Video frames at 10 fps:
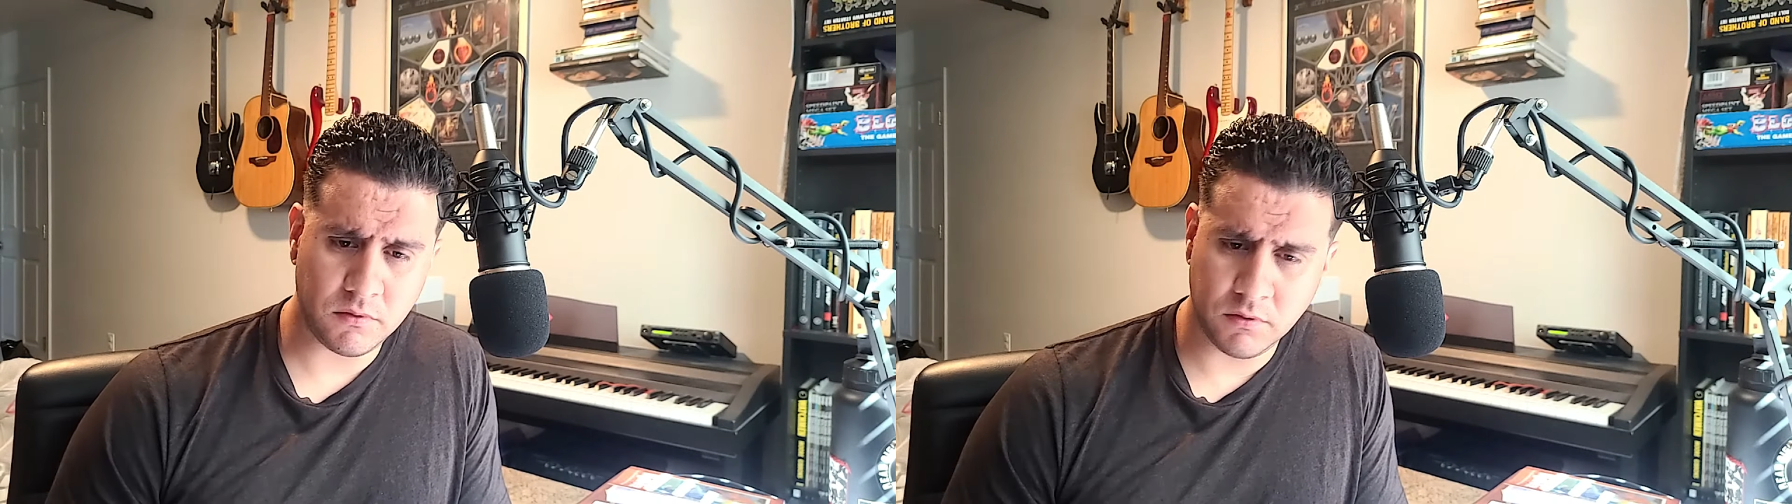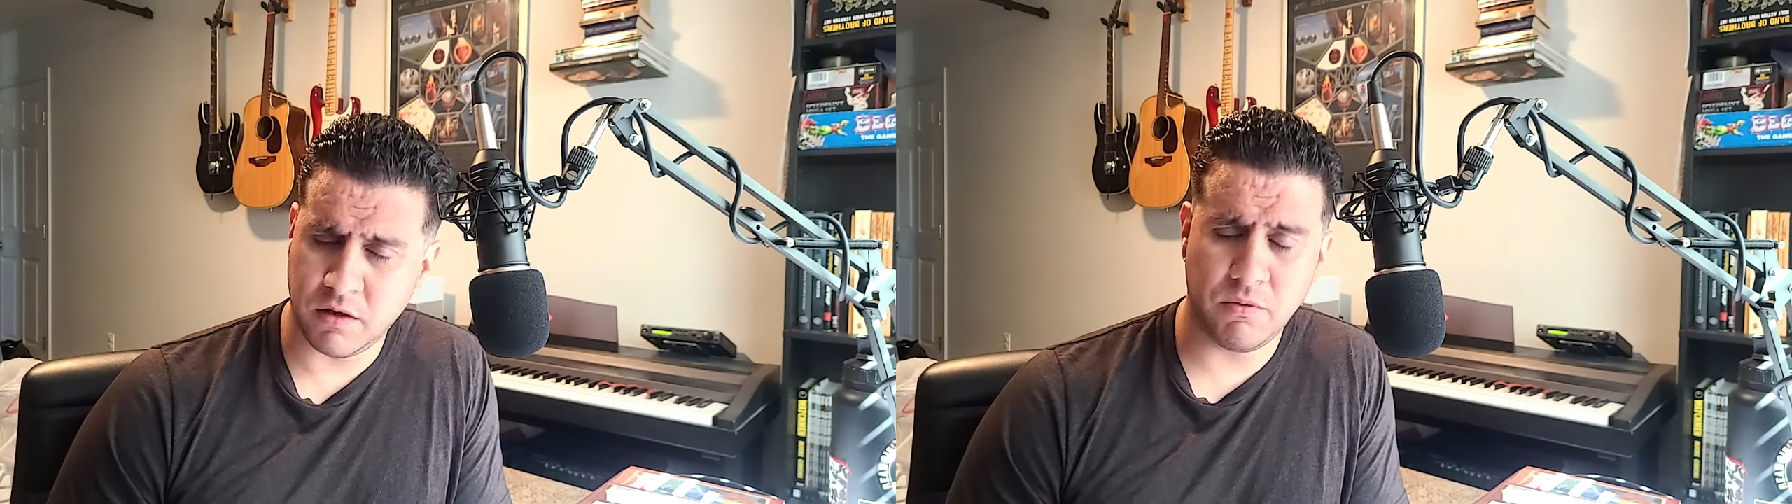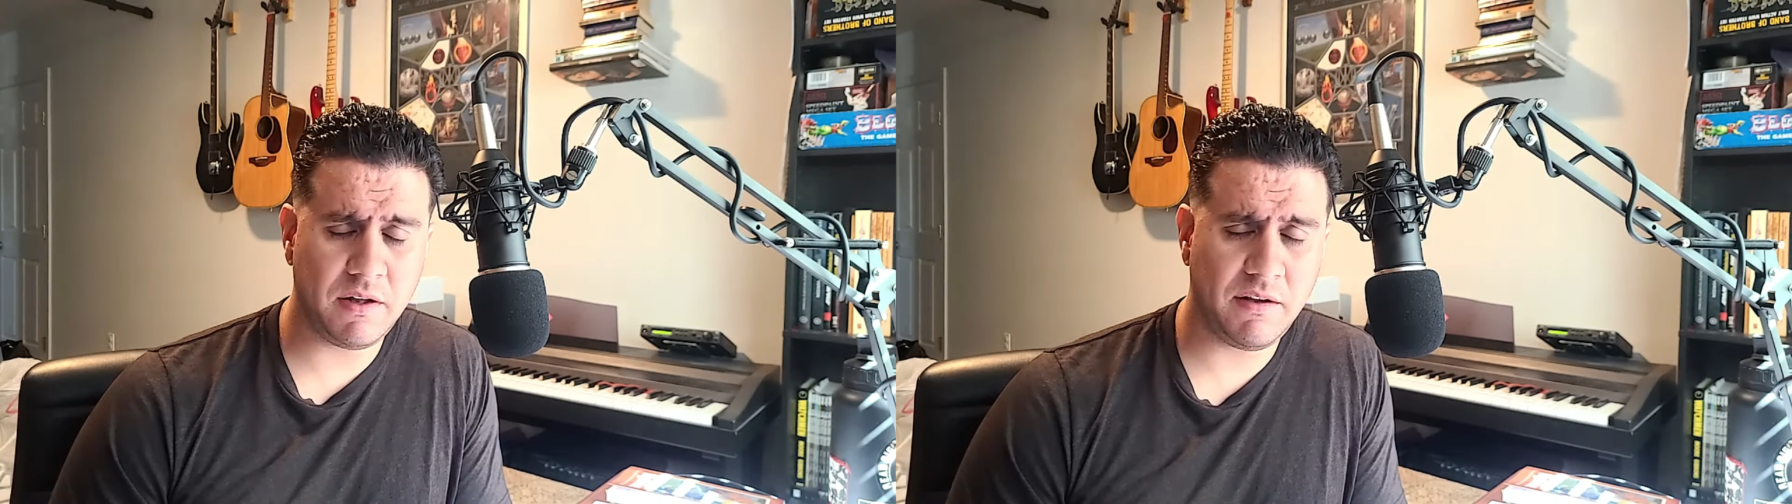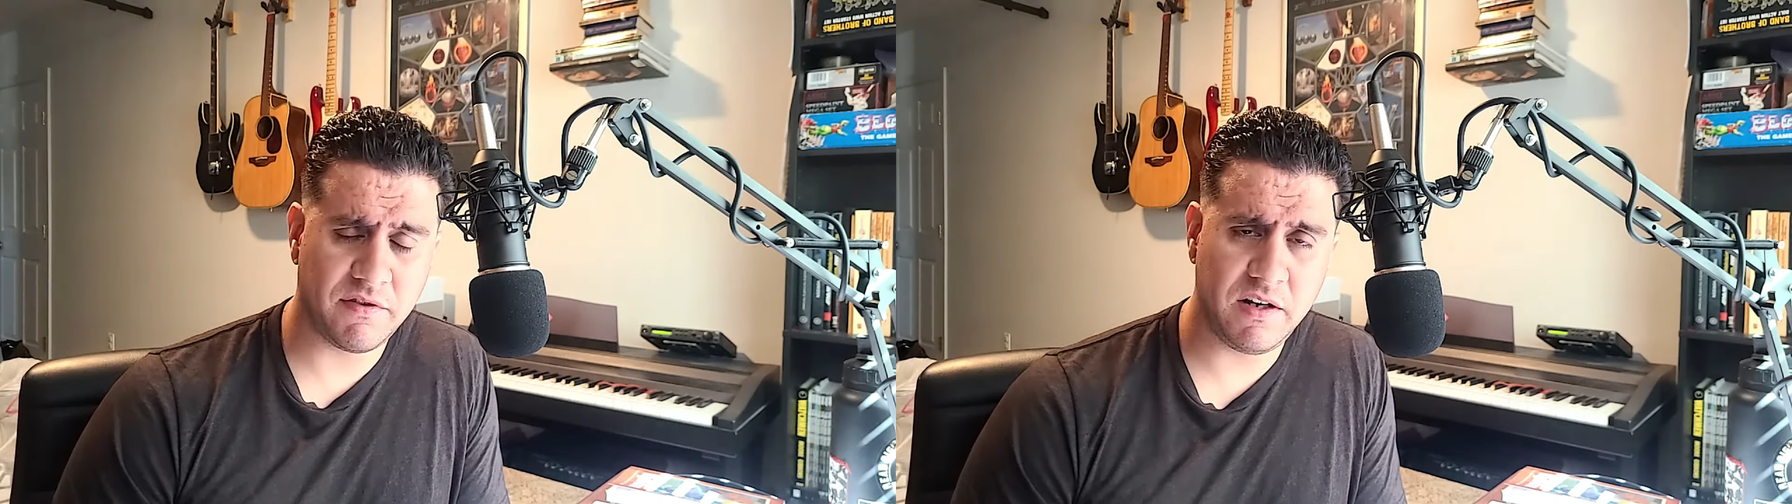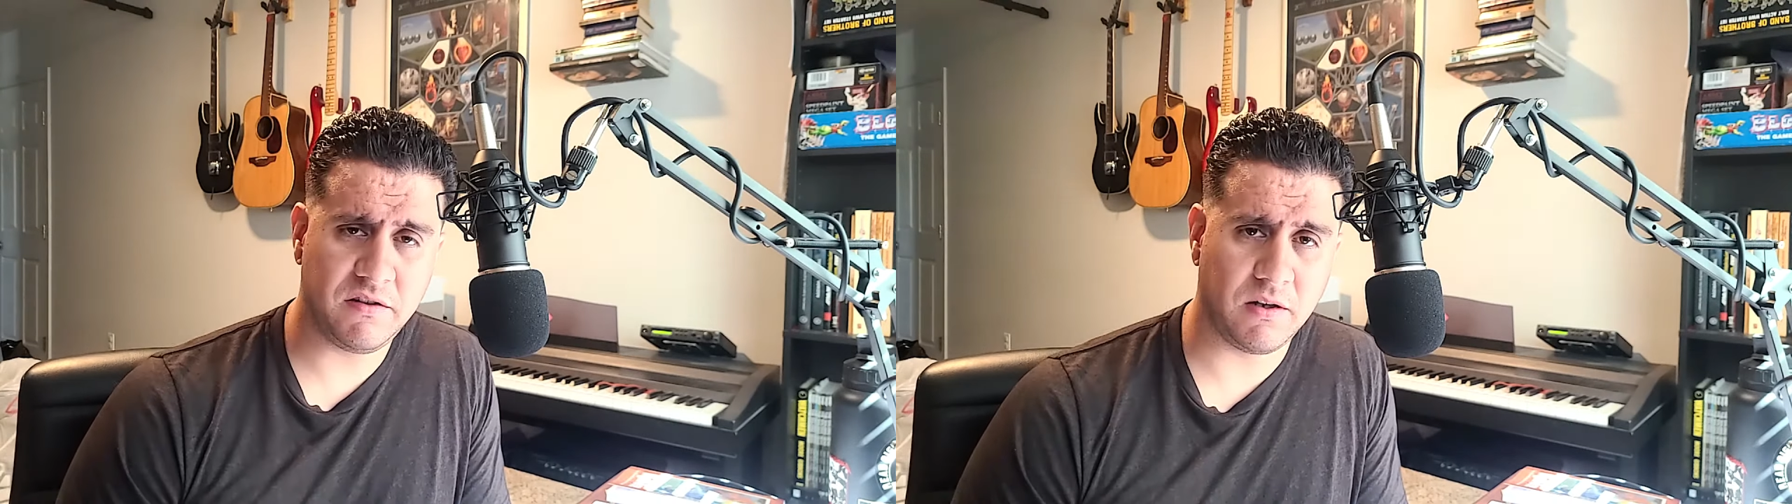And it really
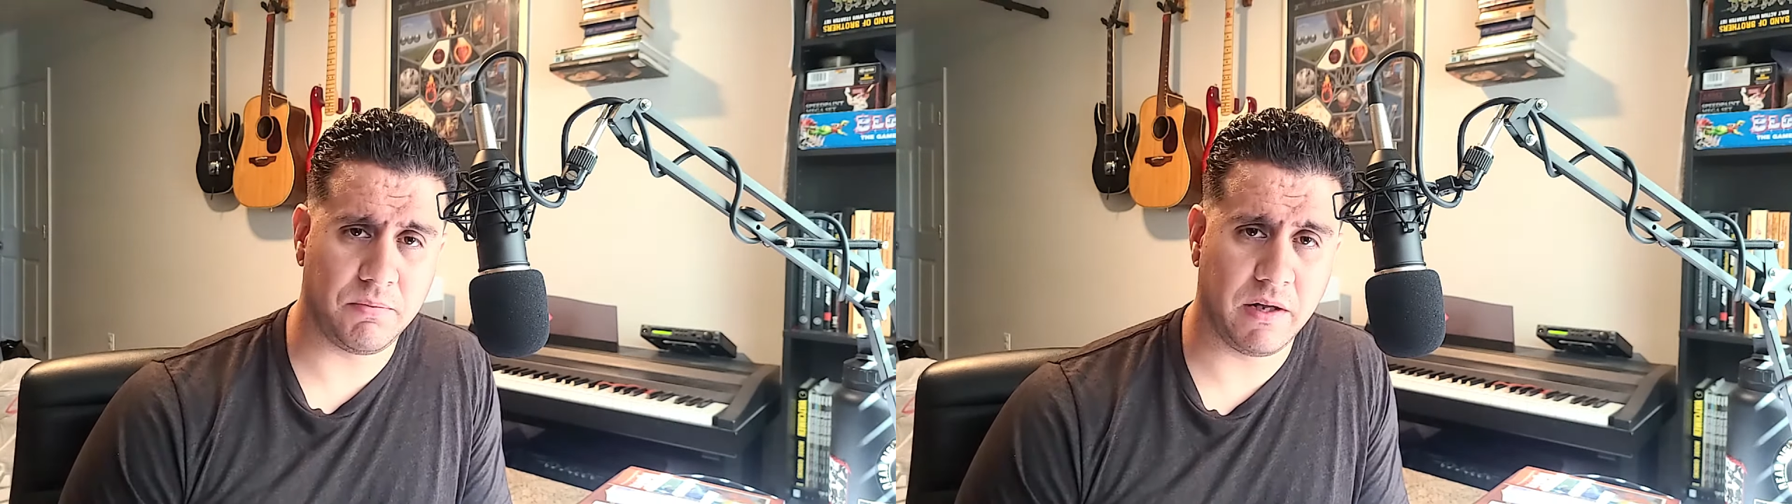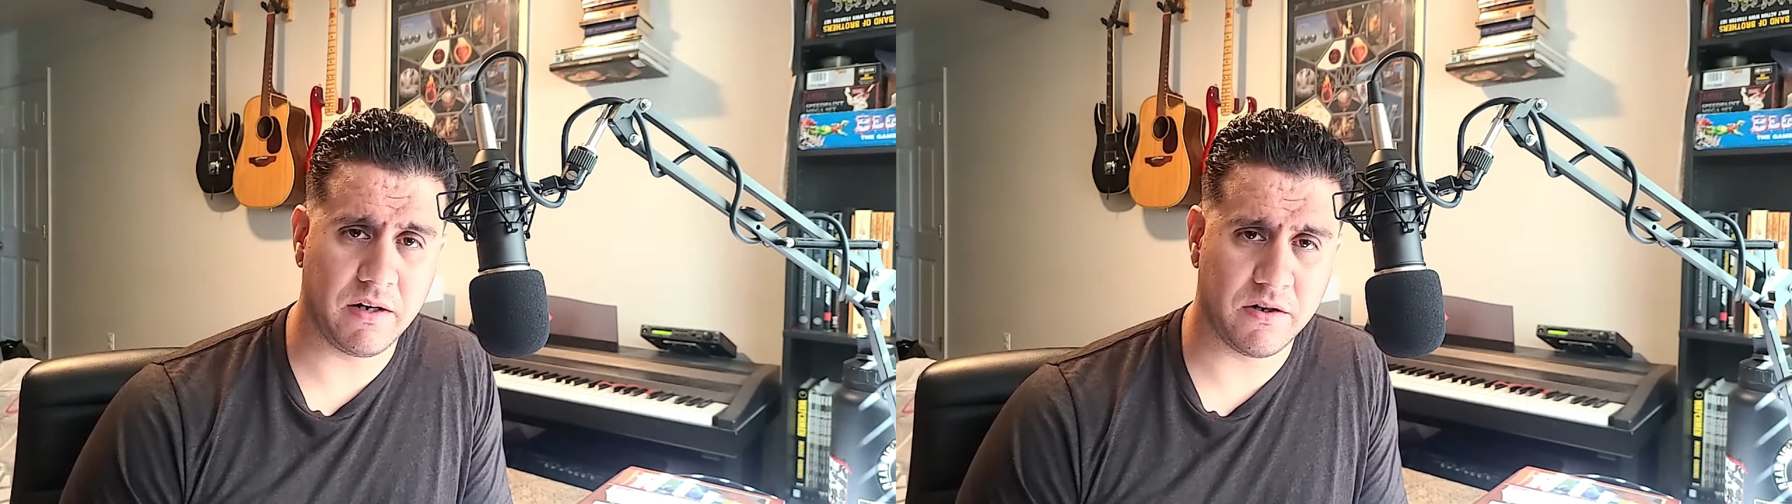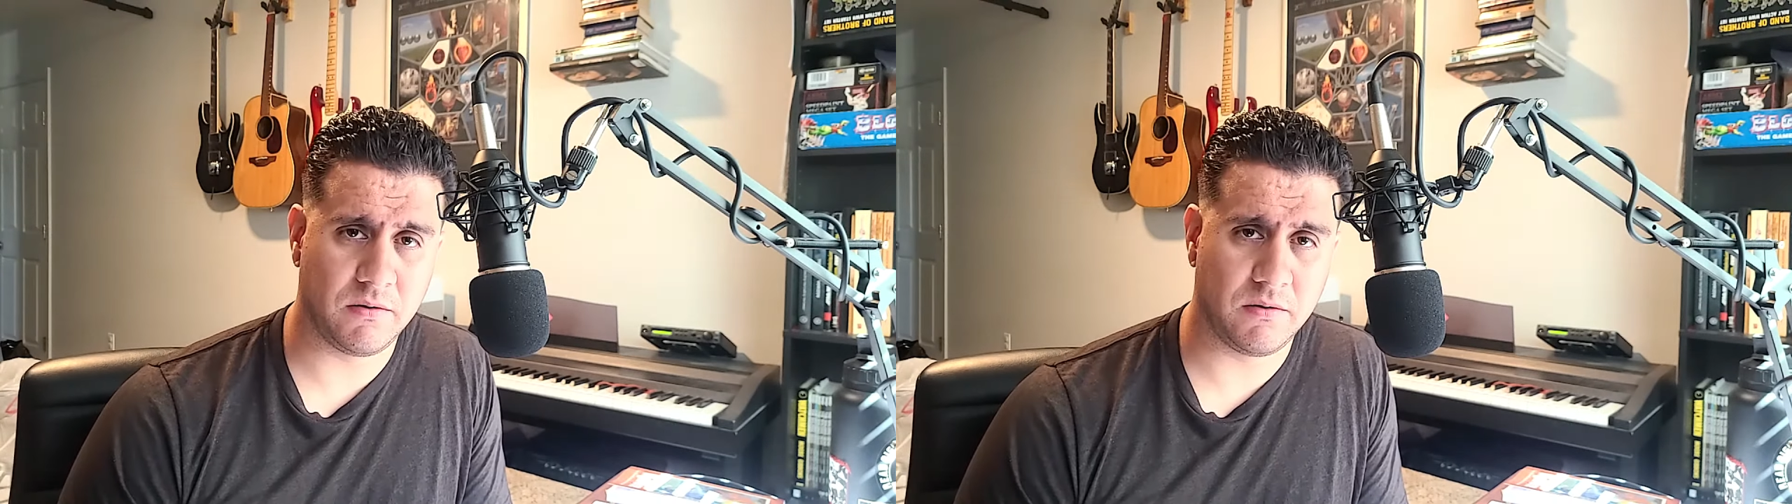frees up players